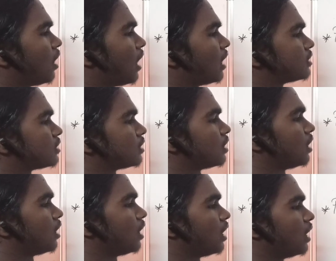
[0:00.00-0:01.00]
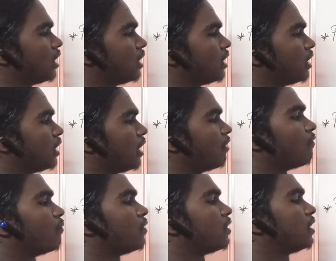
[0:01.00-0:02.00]
as a
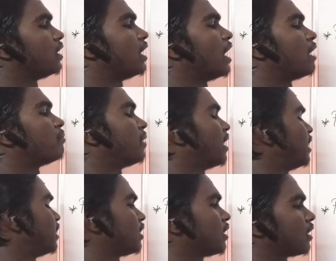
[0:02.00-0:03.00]
by